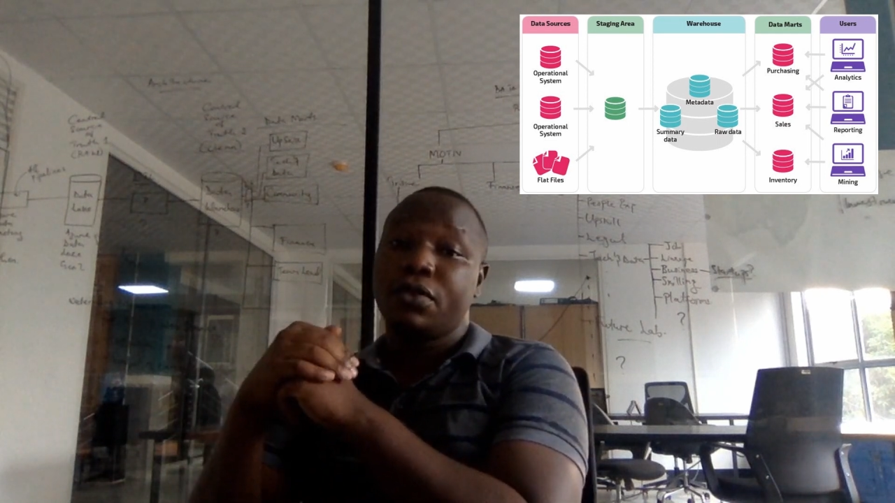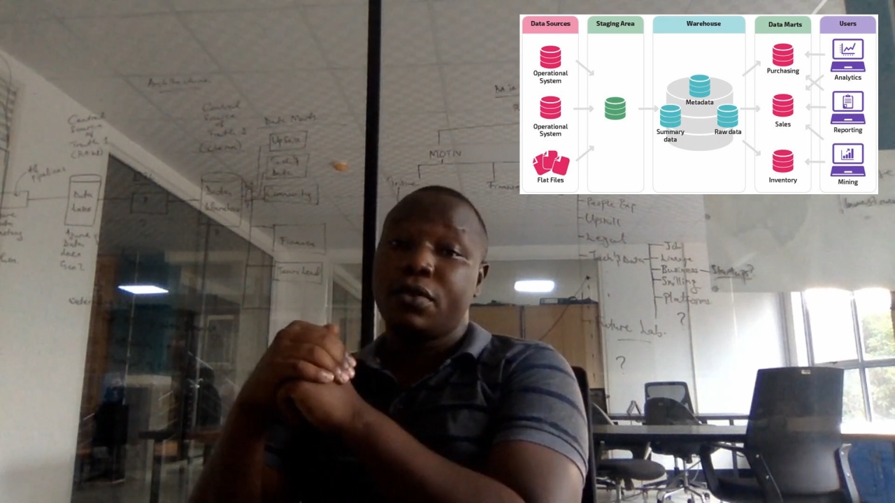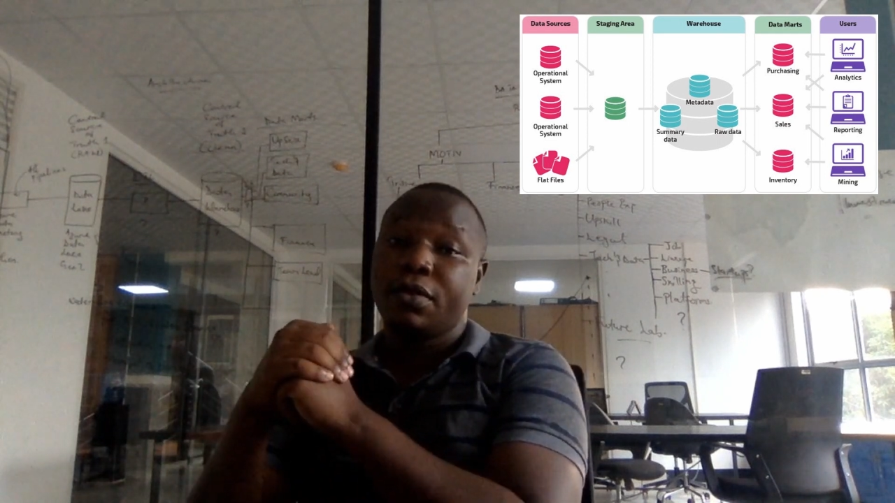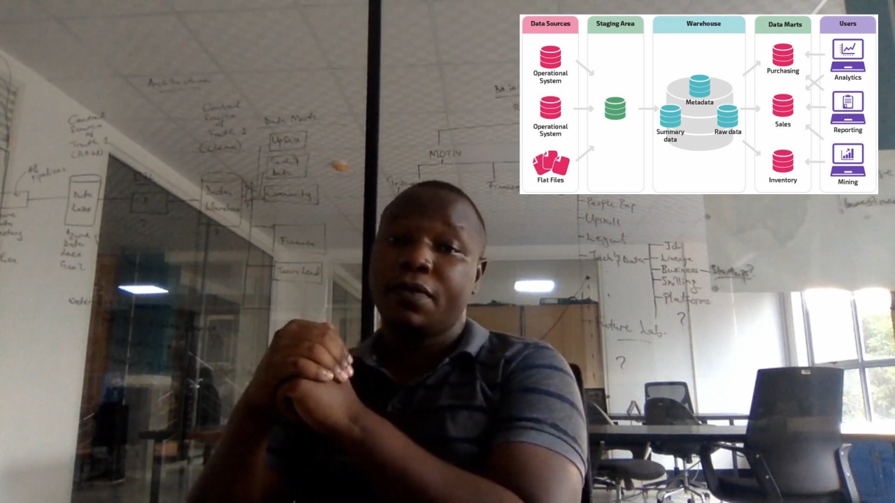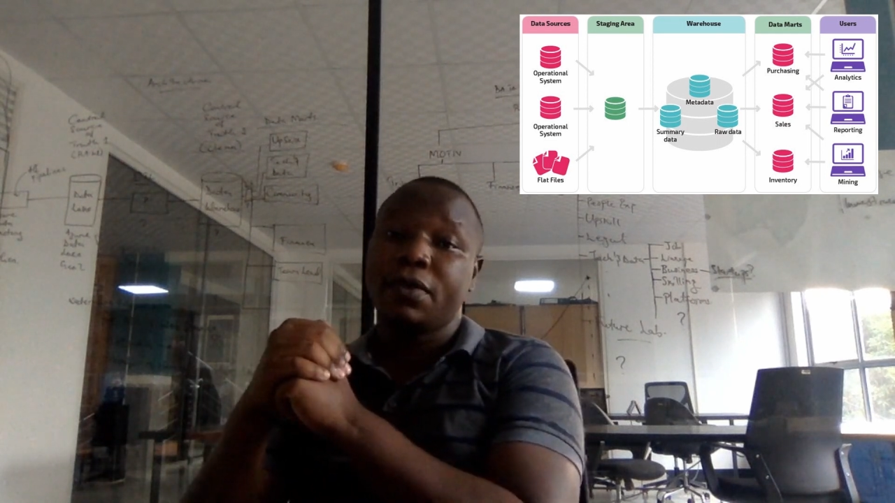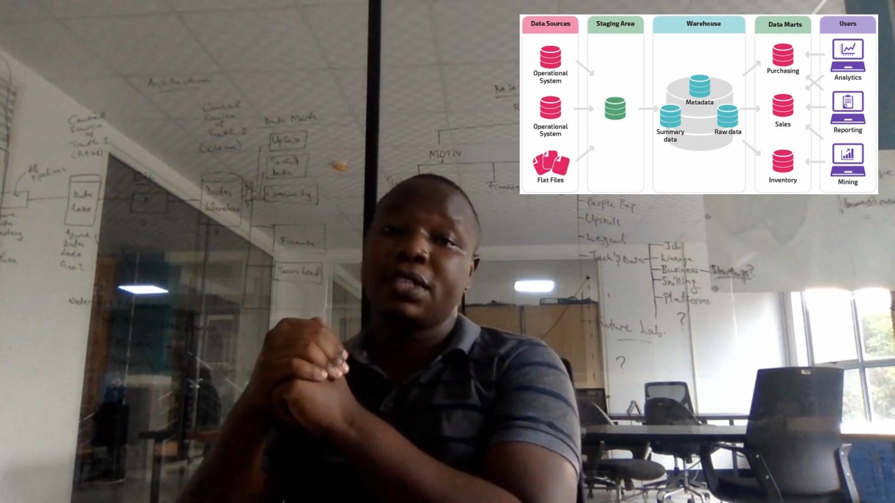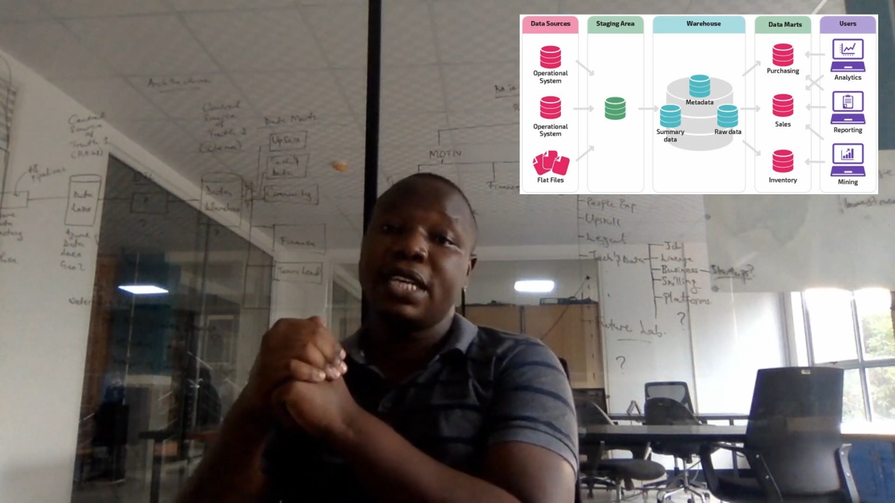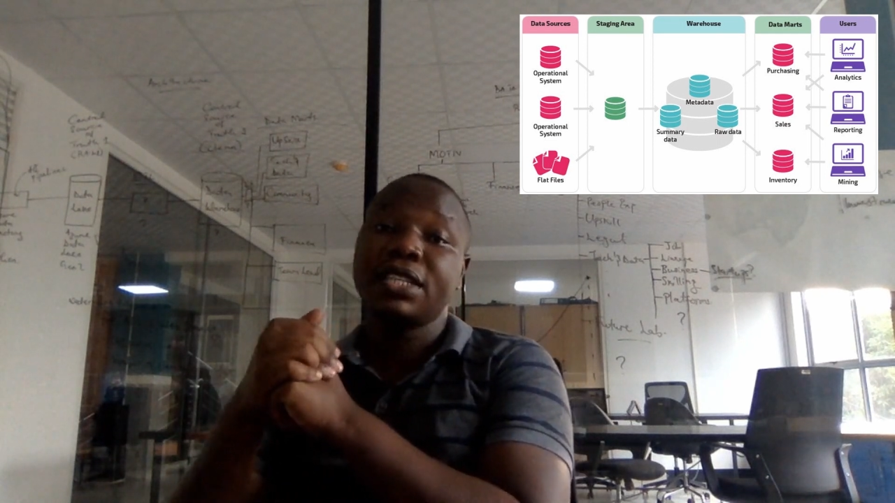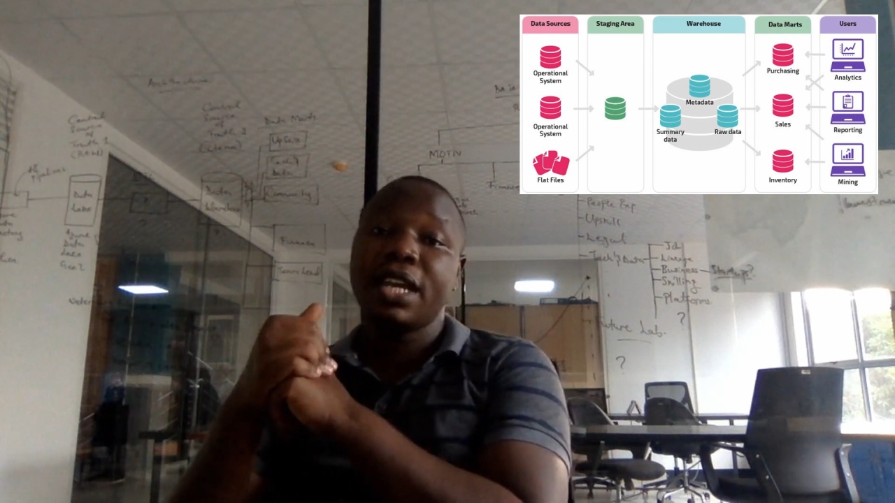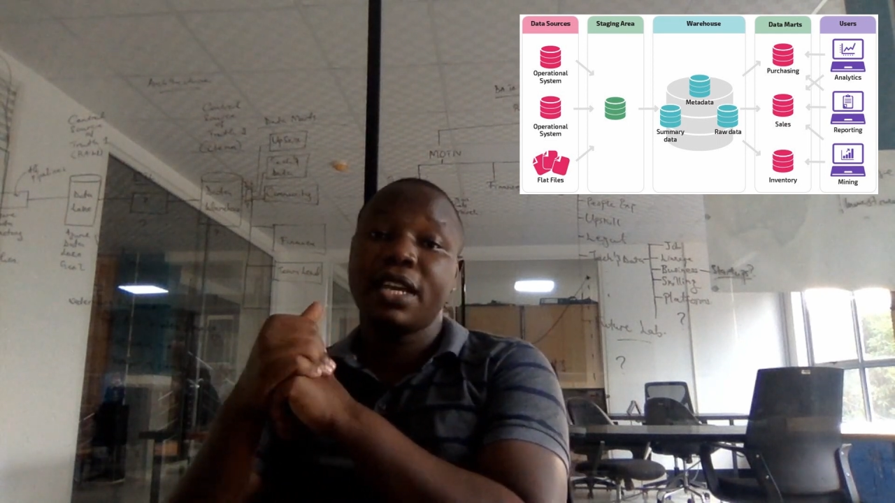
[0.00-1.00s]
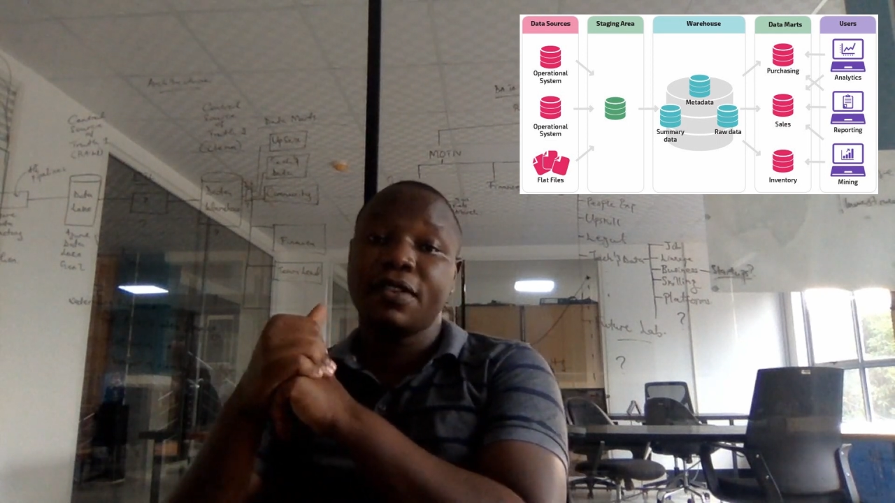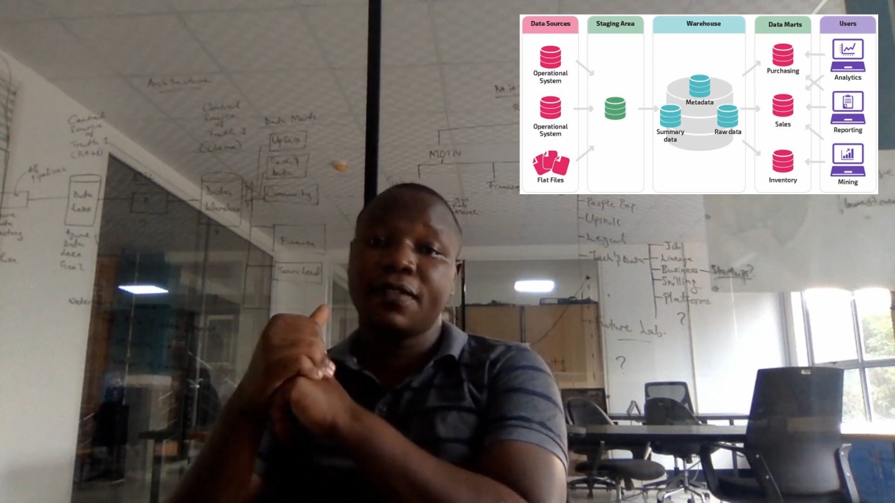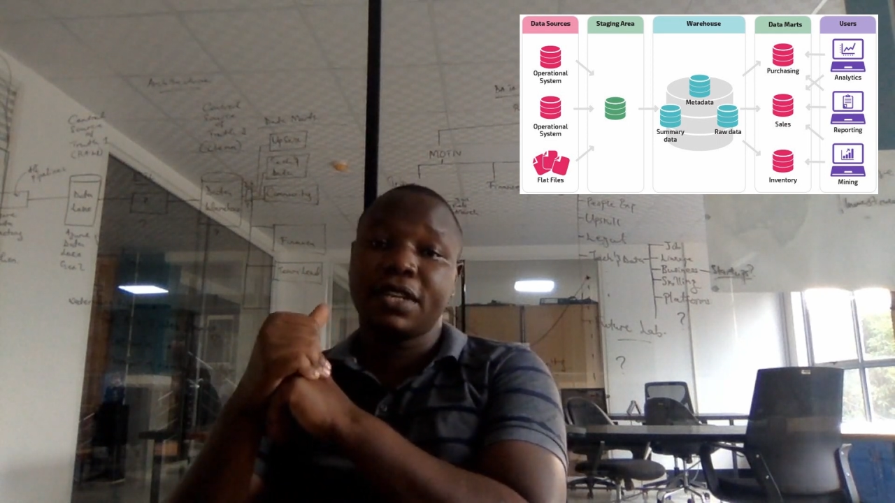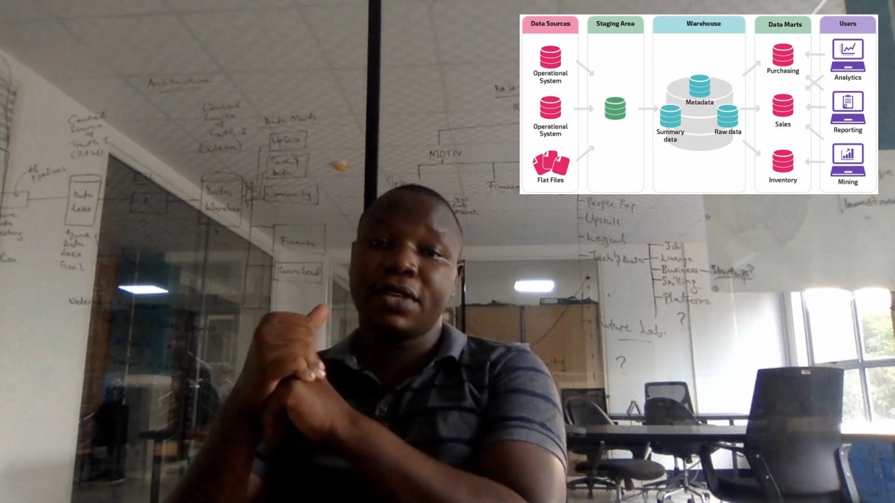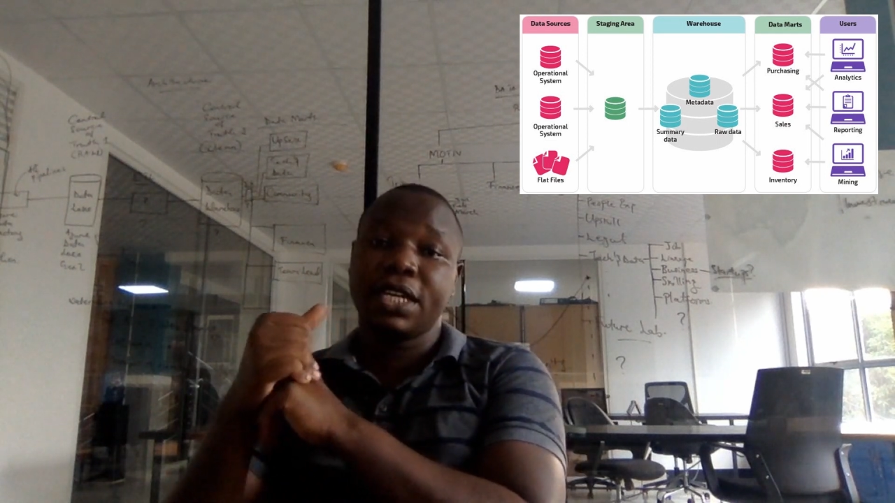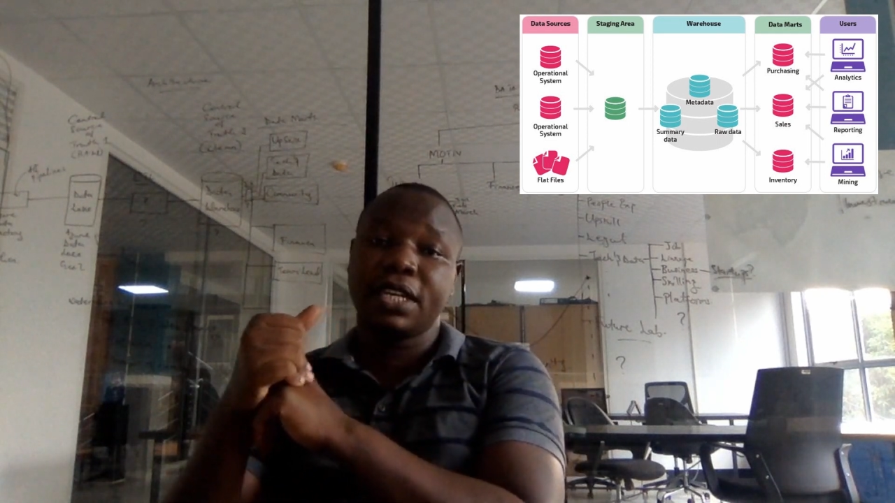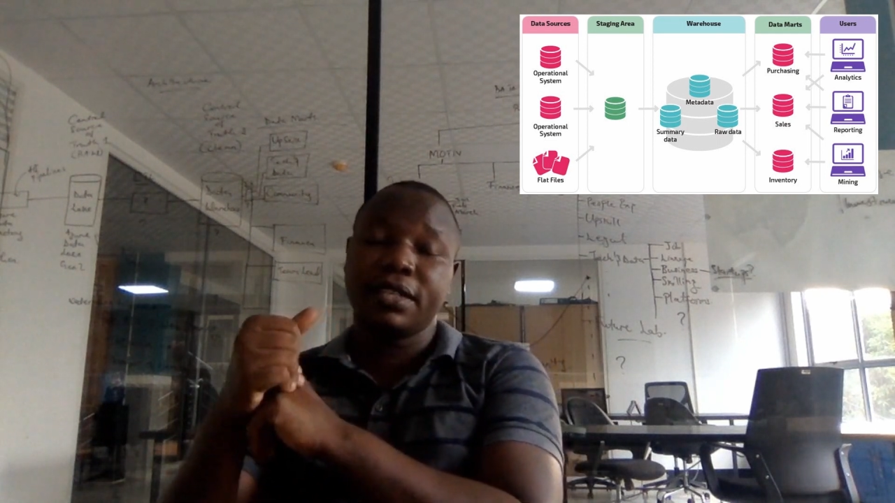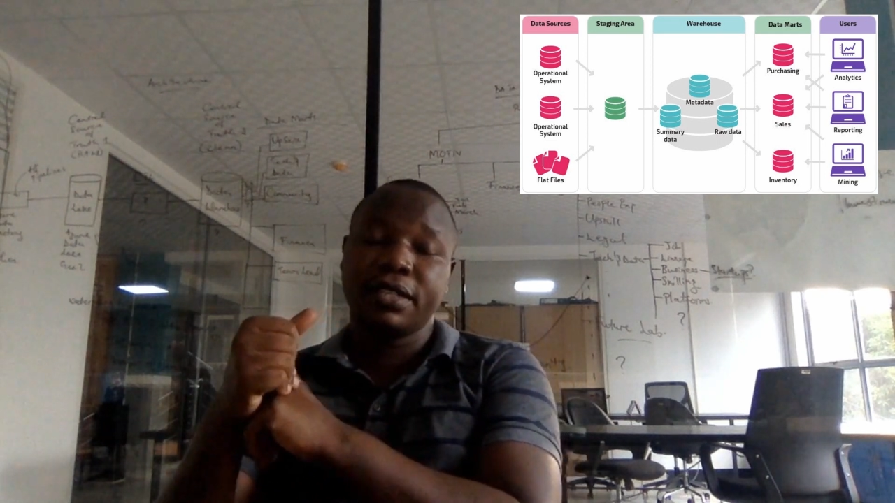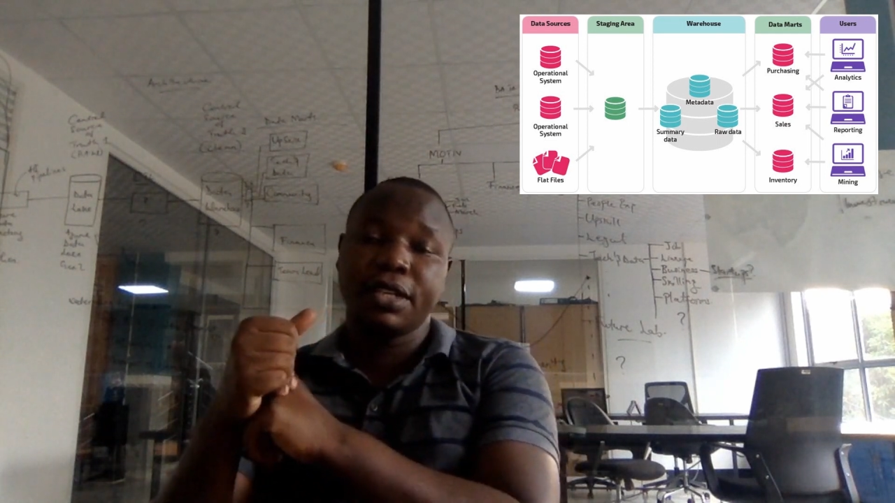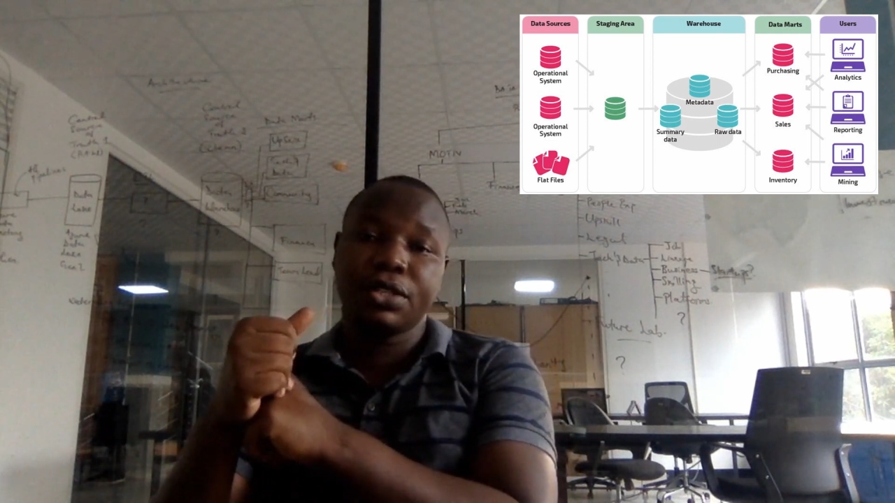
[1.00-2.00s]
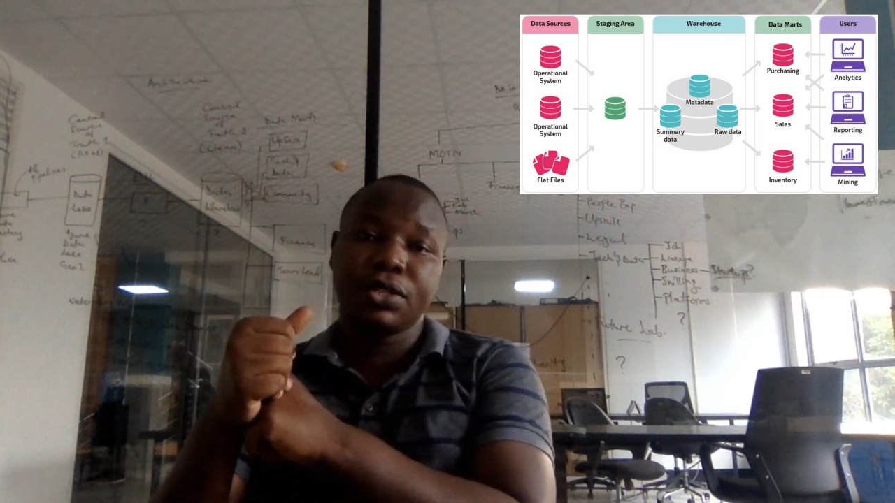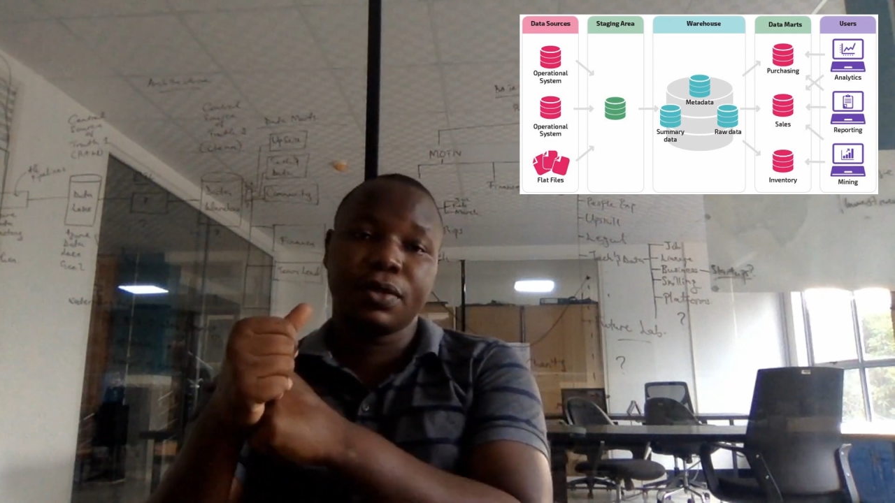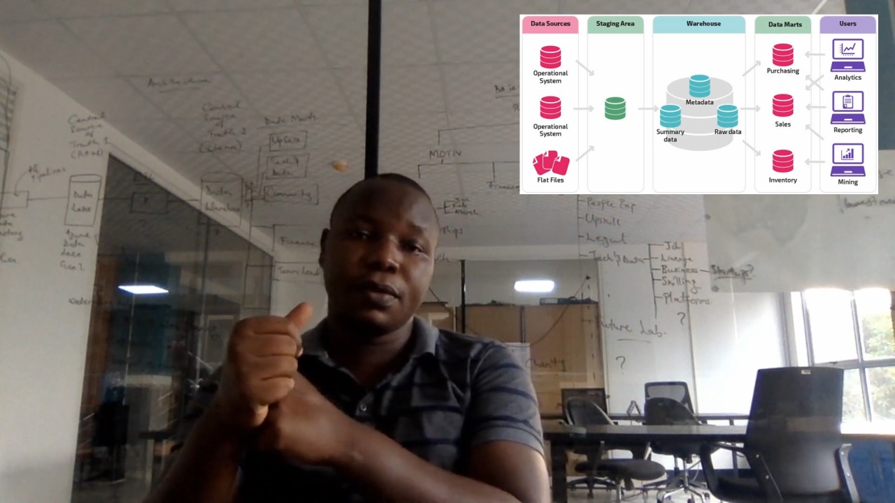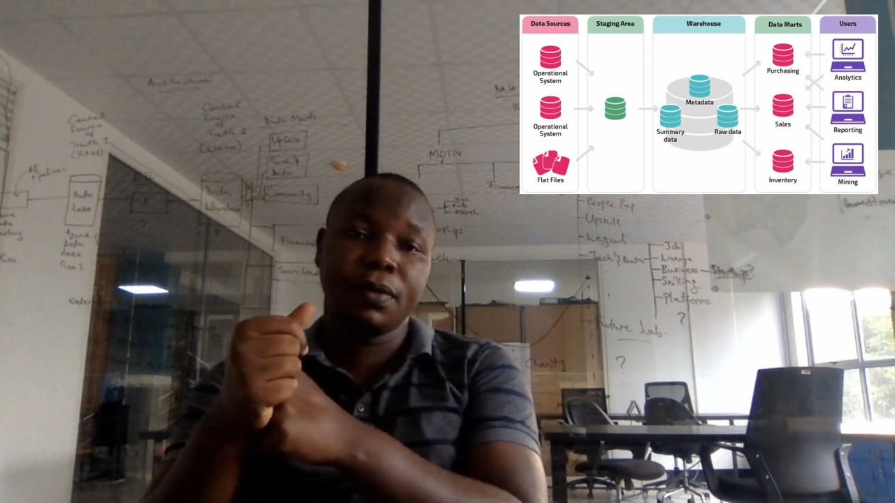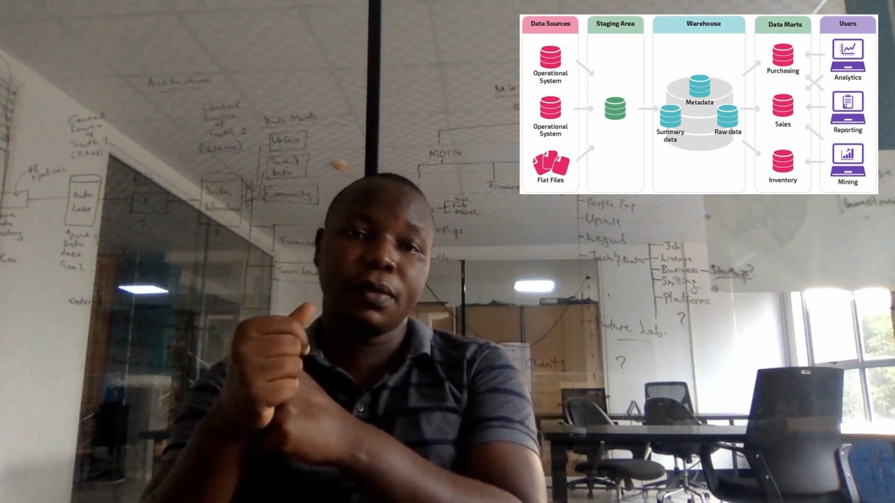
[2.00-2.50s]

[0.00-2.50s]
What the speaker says: truth for such kind of an organization.